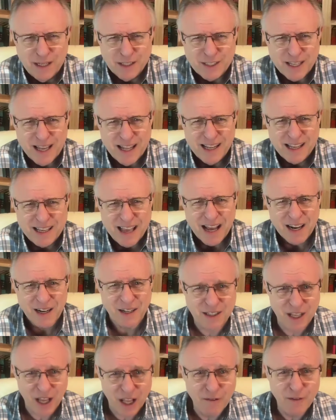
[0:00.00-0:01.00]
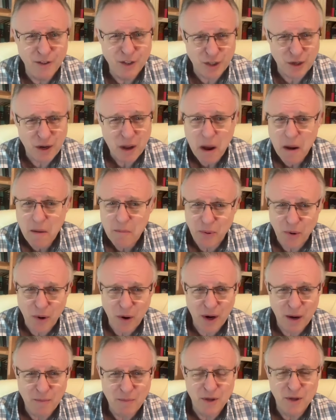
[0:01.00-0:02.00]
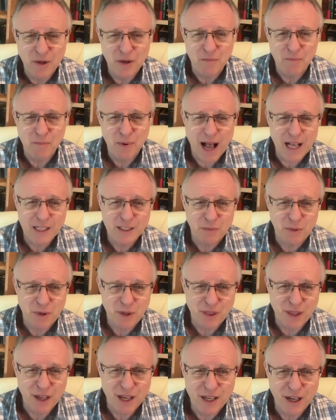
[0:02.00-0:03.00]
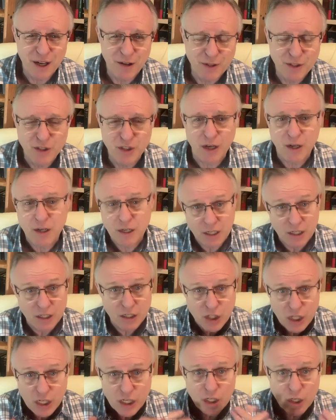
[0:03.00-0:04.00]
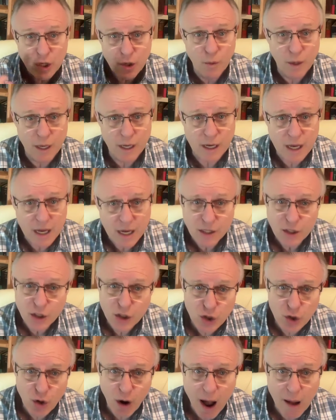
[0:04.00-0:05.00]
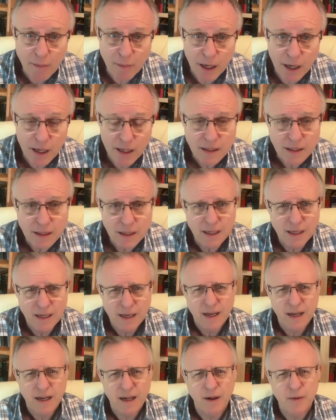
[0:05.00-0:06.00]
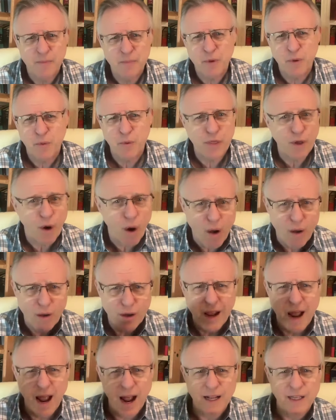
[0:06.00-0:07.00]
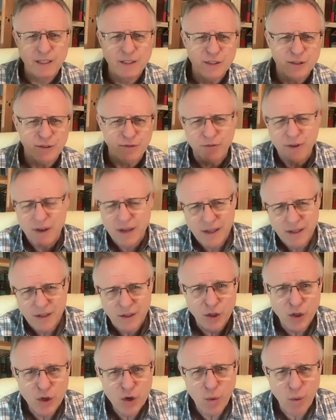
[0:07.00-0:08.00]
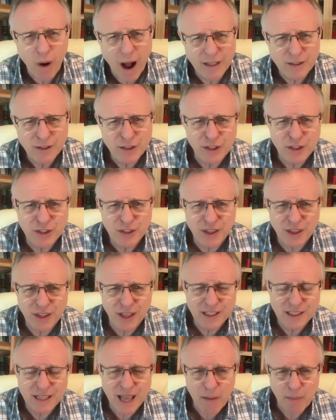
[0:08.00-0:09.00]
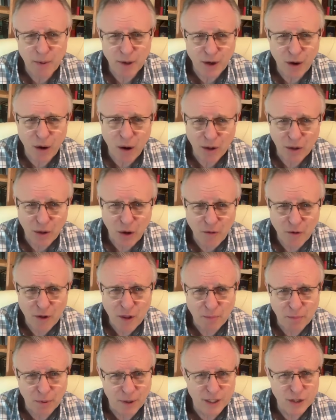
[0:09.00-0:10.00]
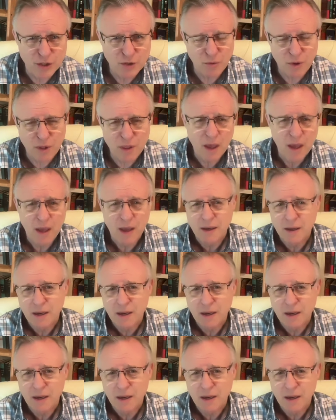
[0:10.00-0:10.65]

beats any kind of television program that you can possibly think of. It's a continuing drama with all kinds of nuances and things happening all over the place, with